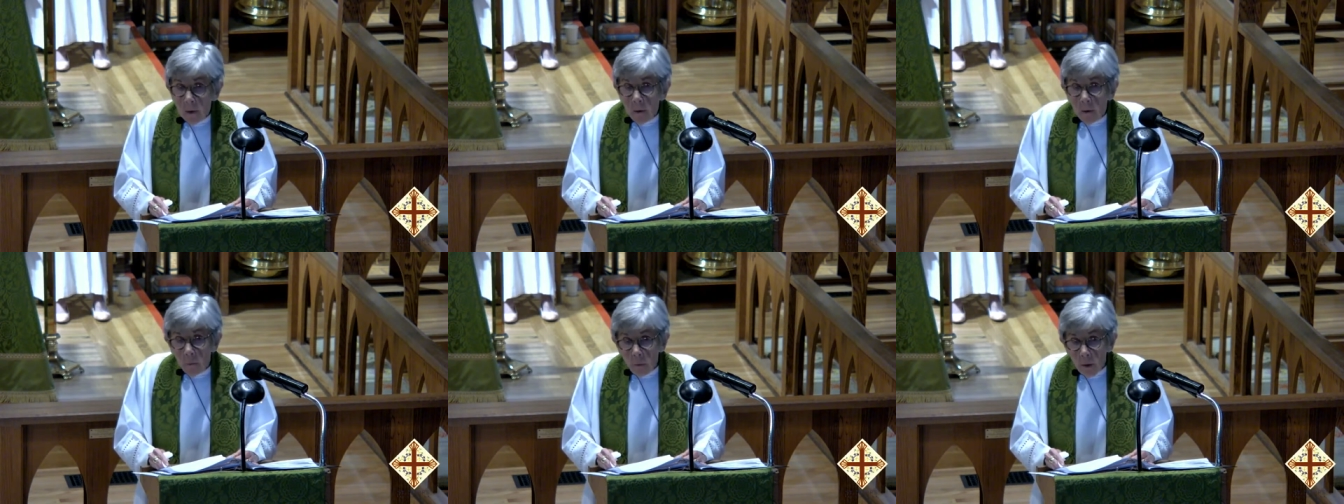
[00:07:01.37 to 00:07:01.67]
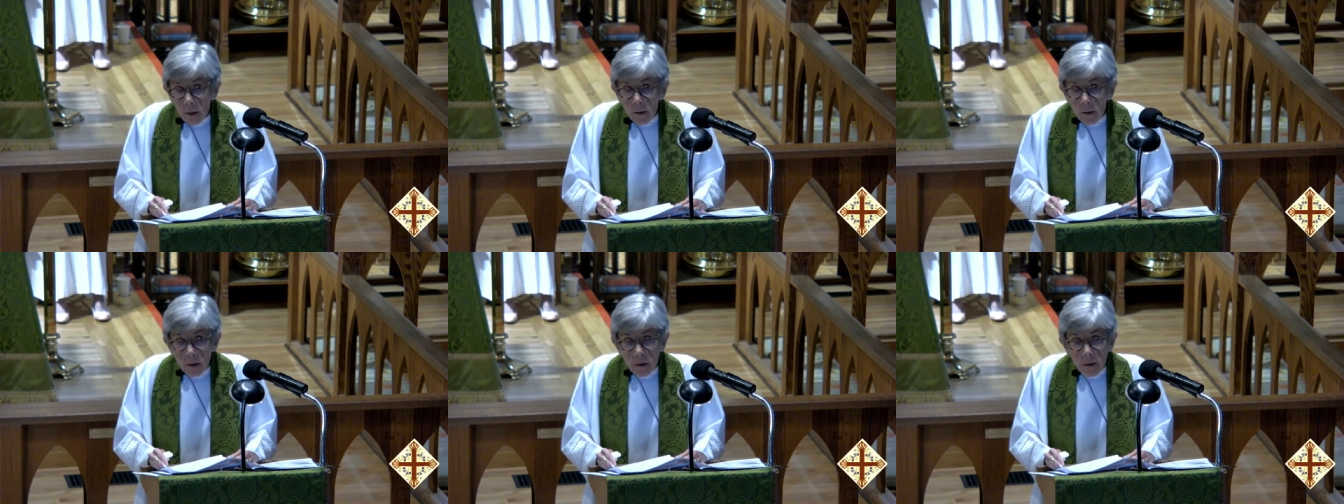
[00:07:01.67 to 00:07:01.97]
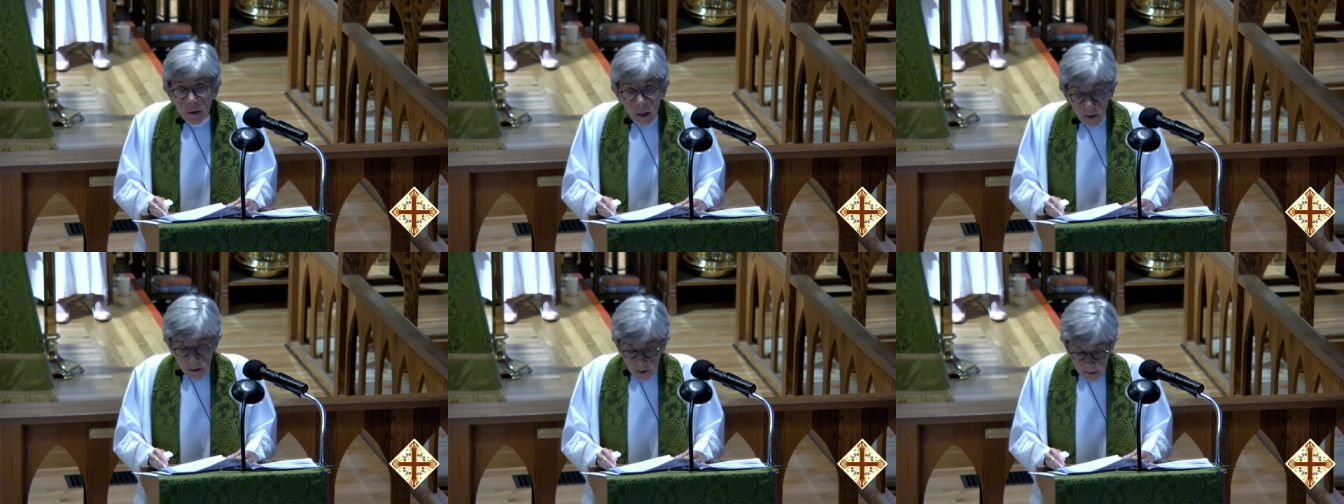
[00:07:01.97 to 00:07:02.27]
wants
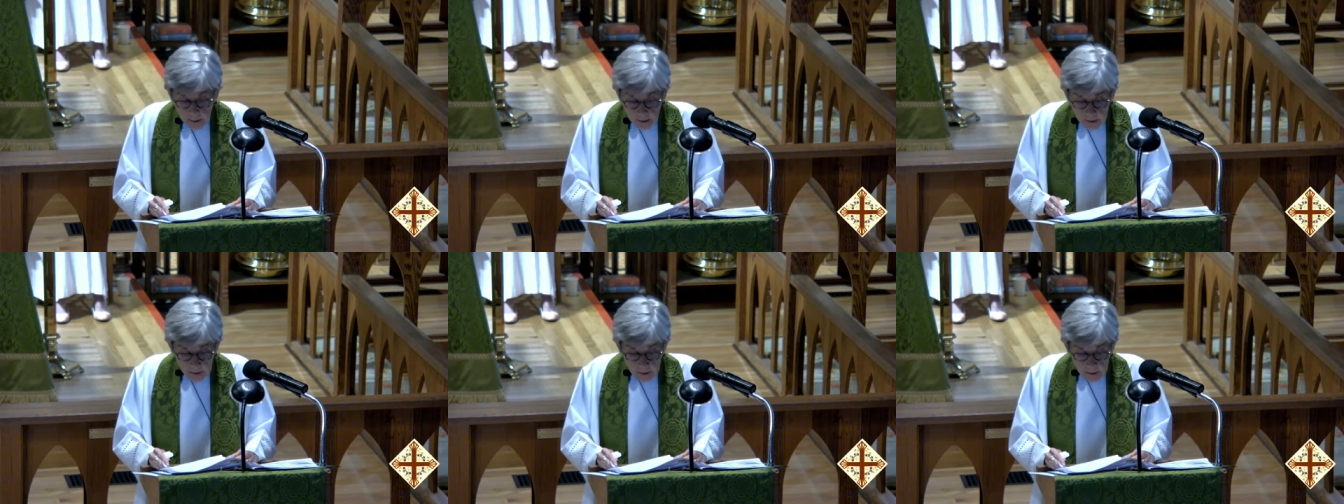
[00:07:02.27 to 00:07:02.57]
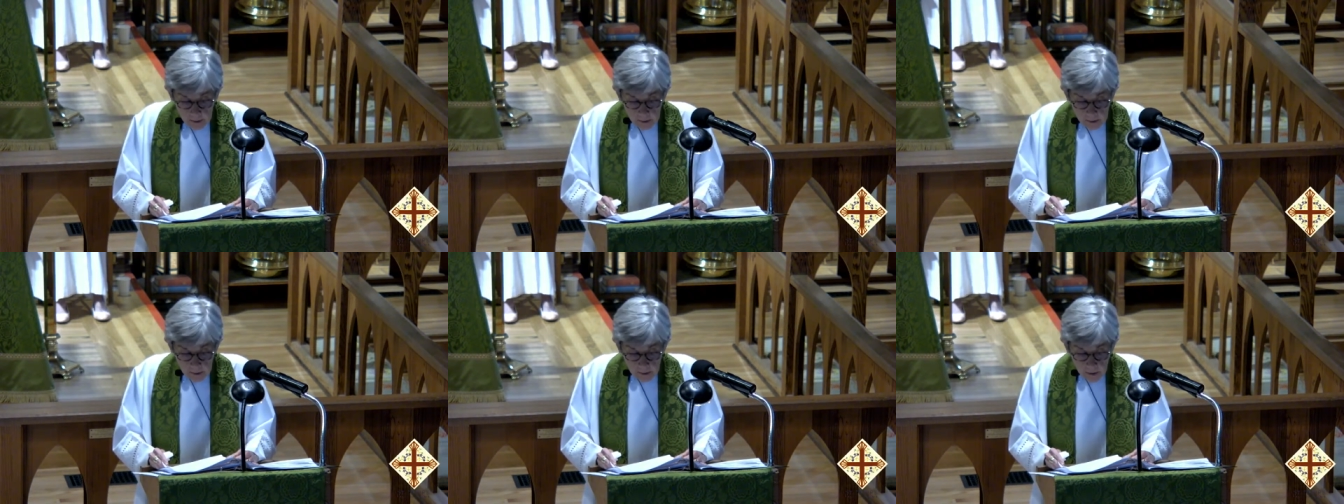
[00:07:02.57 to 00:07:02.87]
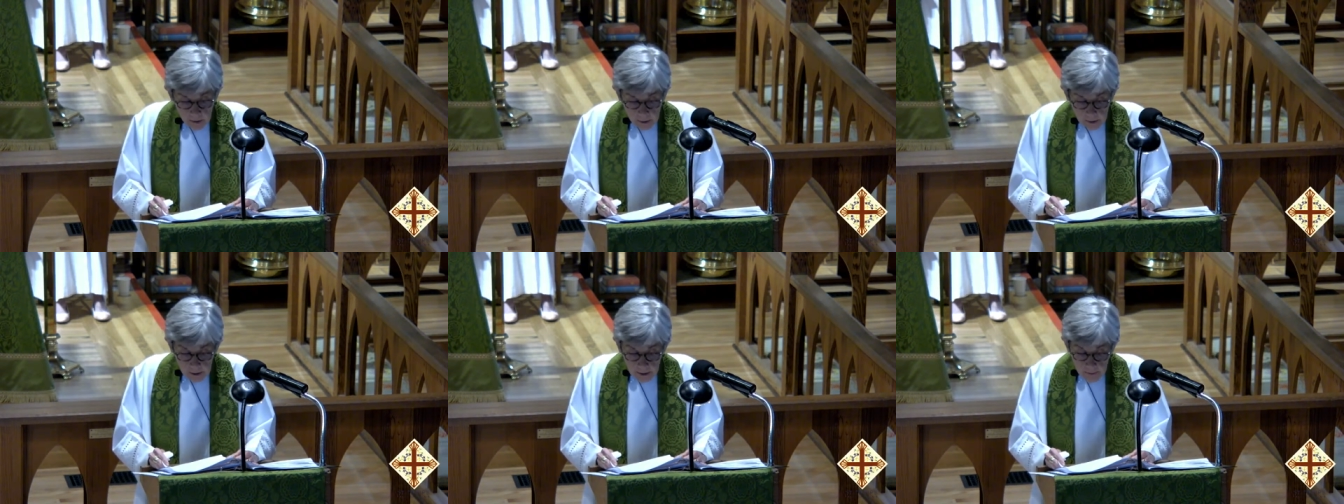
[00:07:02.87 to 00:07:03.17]
us to
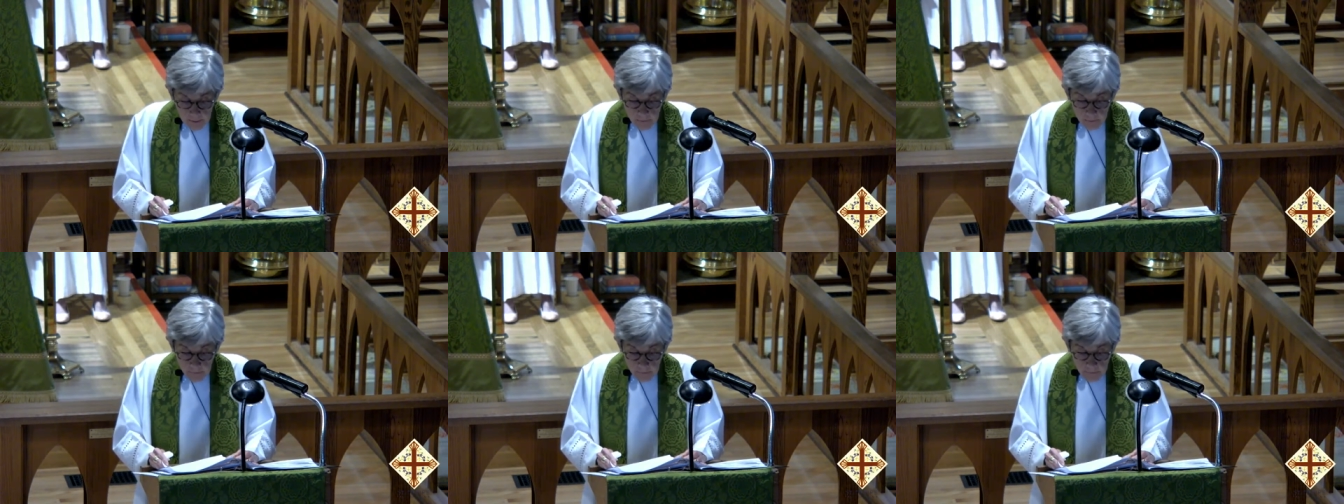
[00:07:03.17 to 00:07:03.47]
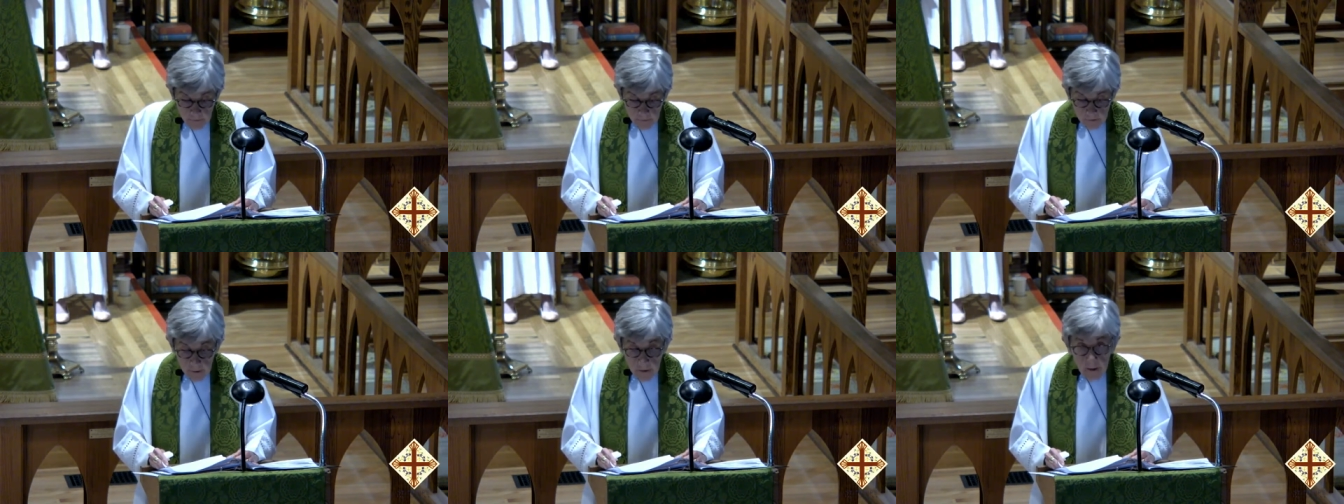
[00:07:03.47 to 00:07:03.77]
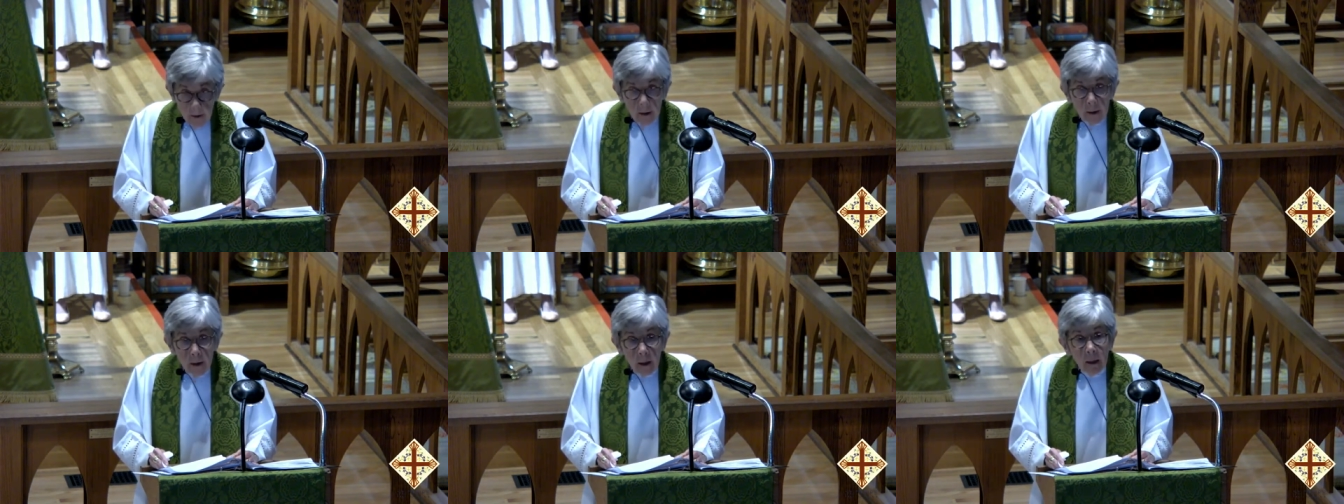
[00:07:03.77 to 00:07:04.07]

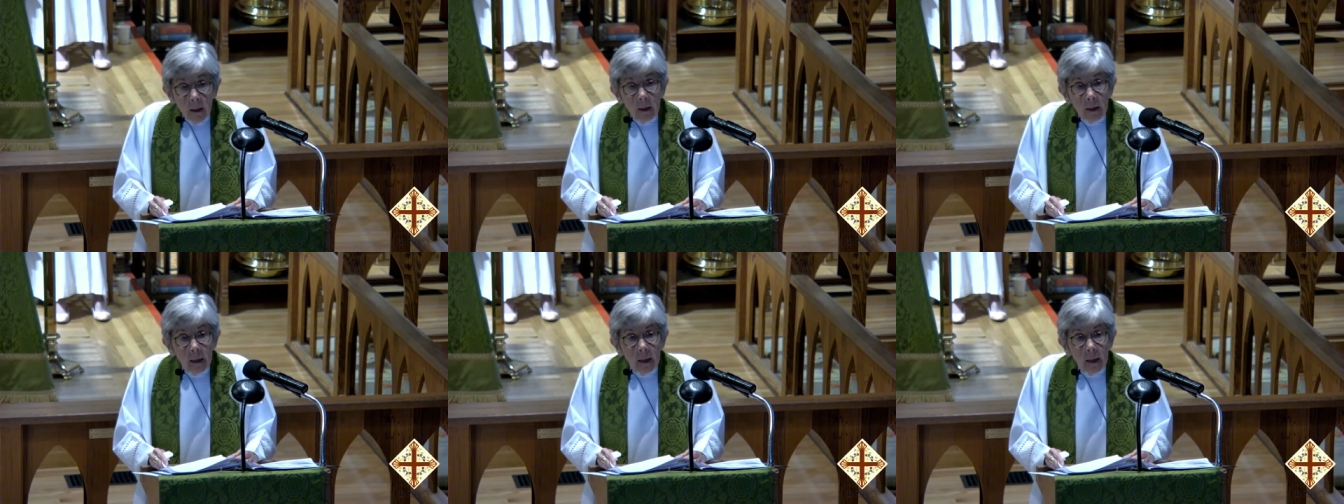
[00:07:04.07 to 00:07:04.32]
live